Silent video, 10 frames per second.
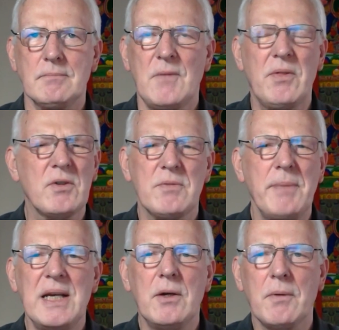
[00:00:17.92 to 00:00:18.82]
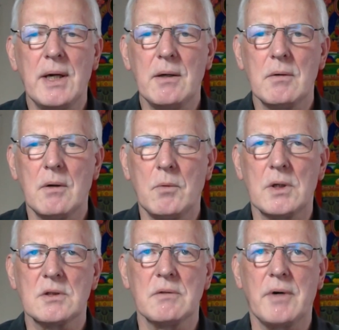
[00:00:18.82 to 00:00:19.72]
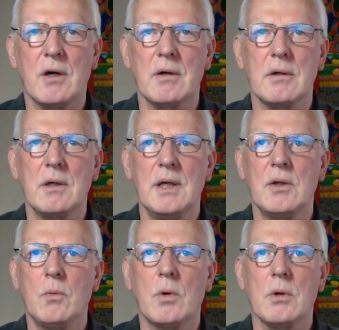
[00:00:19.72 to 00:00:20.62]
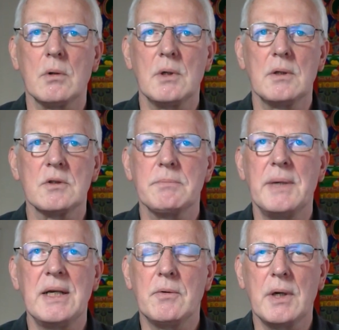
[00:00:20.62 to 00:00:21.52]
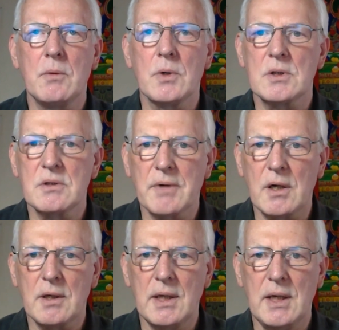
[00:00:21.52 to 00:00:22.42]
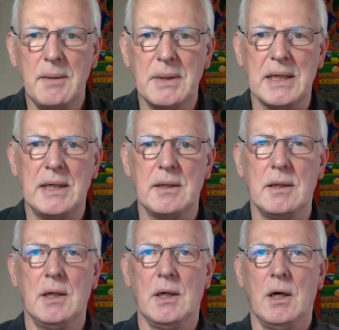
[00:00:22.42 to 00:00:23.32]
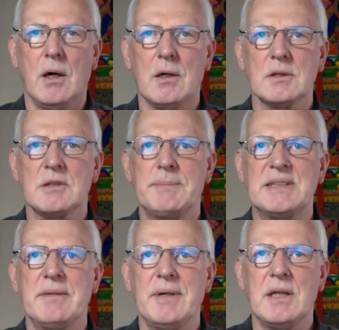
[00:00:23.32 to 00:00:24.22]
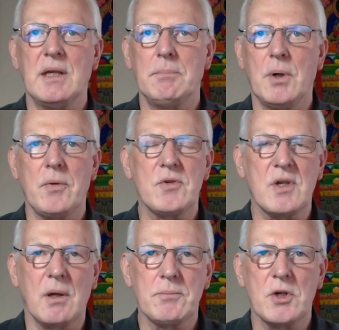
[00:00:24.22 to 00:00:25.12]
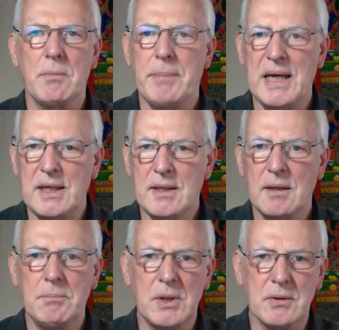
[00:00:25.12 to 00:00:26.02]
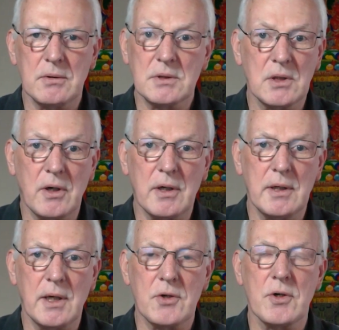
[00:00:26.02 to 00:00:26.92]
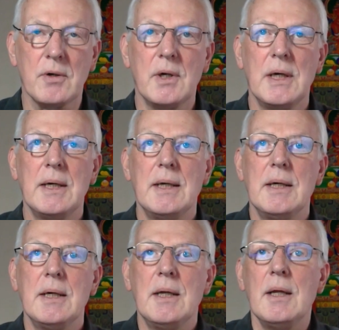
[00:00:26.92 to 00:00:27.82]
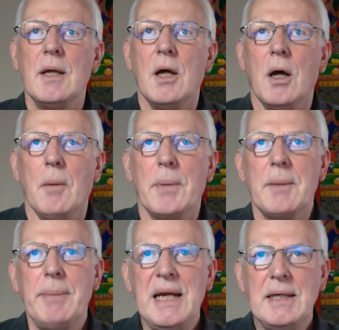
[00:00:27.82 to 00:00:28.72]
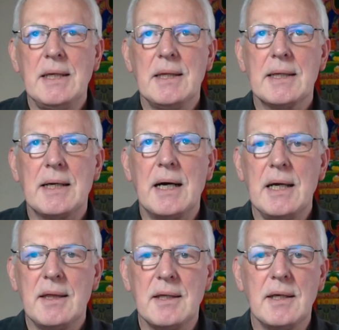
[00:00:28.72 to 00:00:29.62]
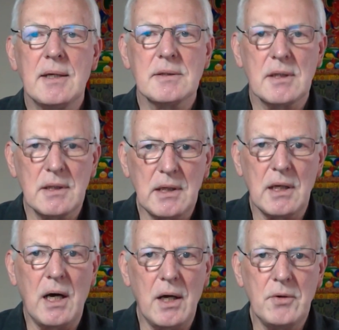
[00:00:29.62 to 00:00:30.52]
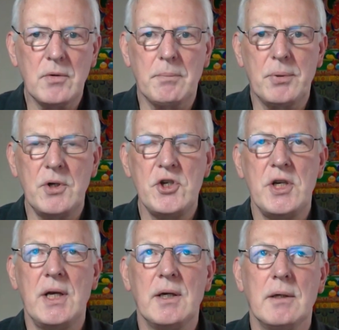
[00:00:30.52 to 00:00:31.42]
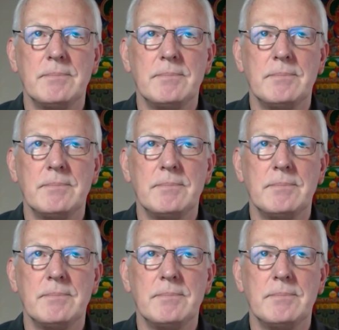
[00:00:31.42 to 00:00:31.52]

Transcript: There's many great works of art in the world, and there's many great works of art in Himalayan art specifically, both sculpture, painting, murals, and architecture. But a painting that I think is a little underappreciated